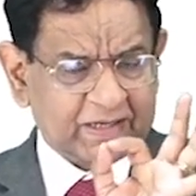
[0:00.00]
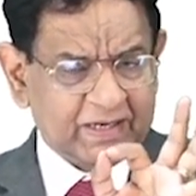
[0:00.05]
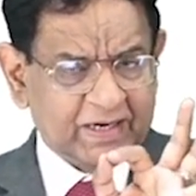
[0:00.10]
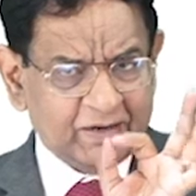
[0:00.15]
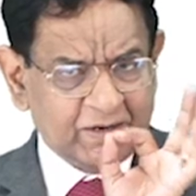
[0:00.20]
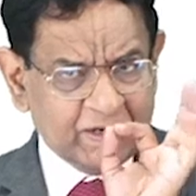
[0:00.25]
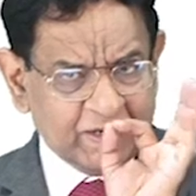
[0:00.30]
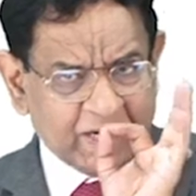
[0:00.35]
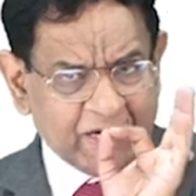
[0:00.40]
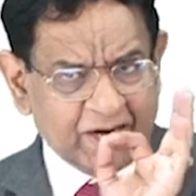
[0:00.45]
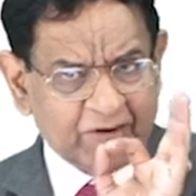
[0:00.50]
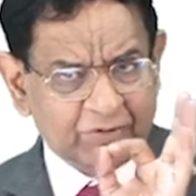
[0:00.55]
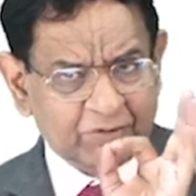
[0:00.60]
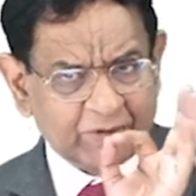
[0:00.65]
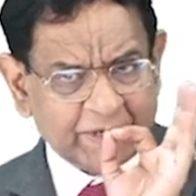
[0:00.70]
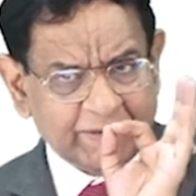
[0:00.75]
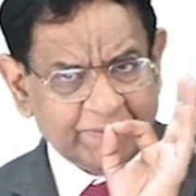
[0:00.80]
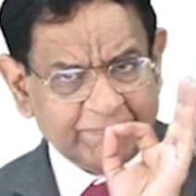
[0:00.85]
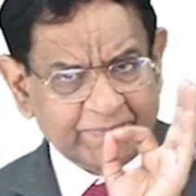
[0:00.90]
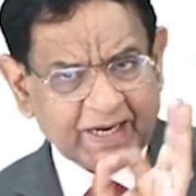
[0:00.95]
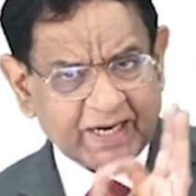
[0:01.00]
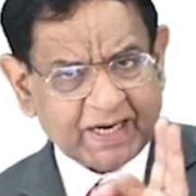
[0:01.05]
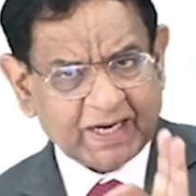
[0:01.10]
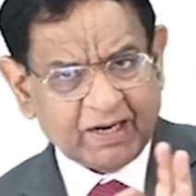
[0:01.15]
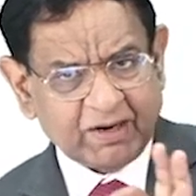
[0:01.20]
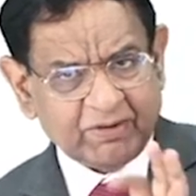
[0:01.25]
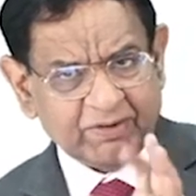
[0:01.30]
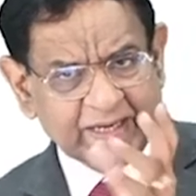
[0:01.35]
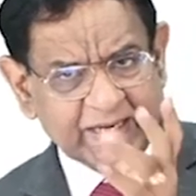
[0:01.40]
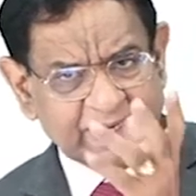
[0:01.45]
now you can make
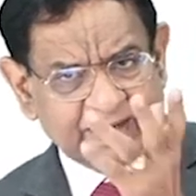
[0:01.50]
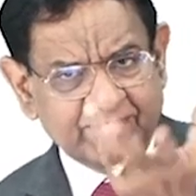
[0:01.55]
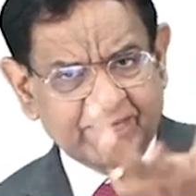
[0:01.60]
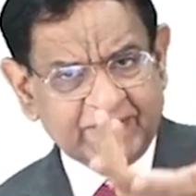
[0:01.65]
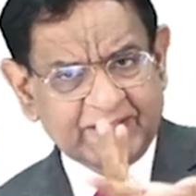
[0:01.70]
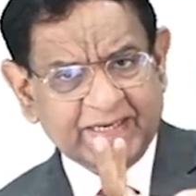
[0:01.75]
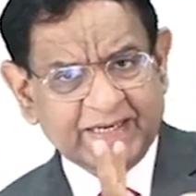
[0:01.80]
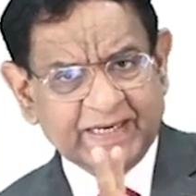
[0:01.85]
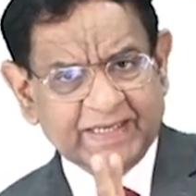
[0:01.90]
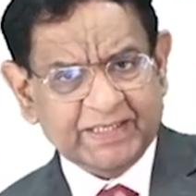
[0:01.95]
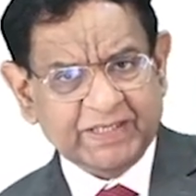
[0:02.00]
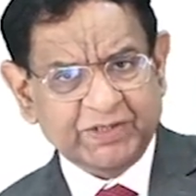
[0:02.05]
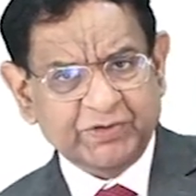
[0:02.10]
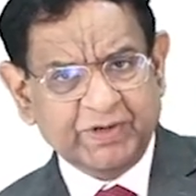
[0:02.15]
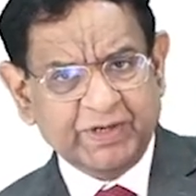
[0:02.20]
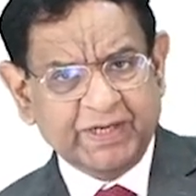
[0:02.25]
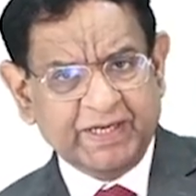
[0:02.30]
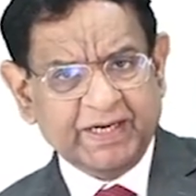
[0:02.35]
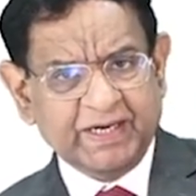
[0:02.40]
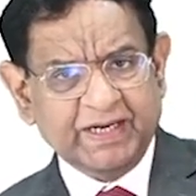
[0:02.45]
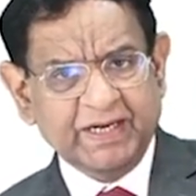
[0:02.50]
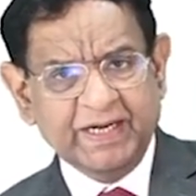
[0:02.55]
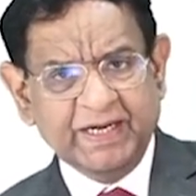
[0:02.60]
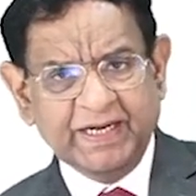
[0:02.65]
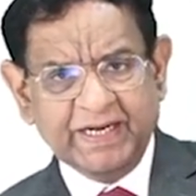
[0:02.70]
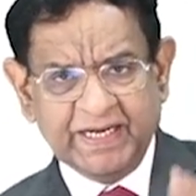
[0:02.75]
out everything as a unique.